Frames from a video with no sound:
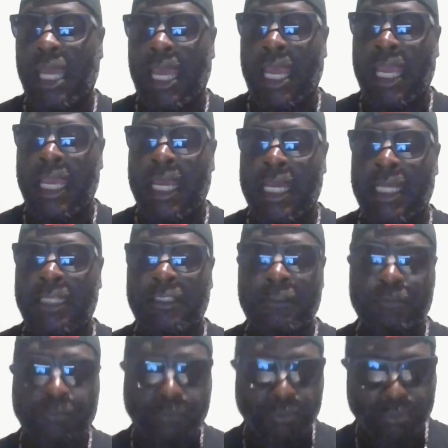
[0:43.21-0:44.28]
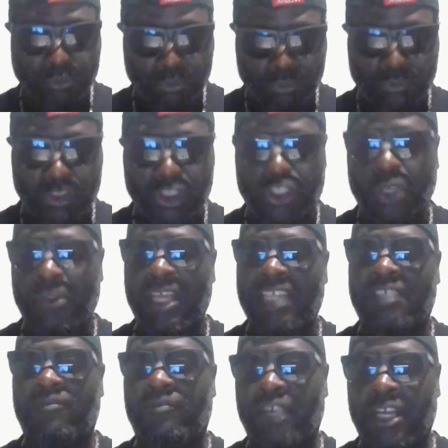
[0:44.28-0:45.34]
and so
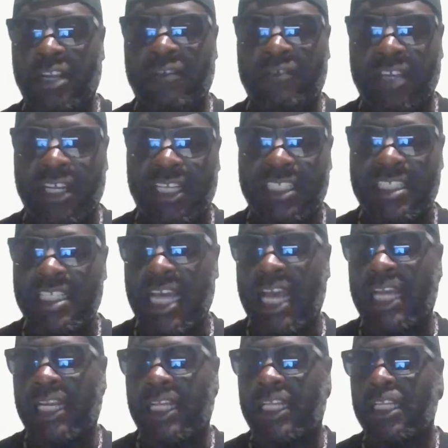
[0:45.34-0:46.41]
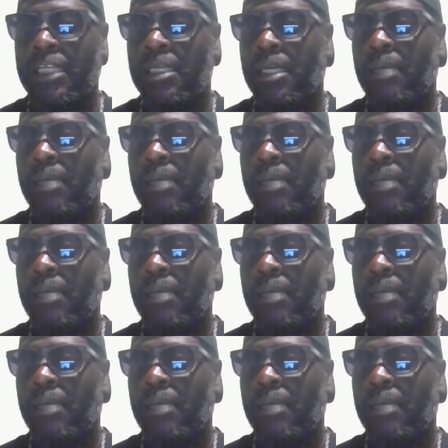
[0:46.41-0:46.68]
that's very exciting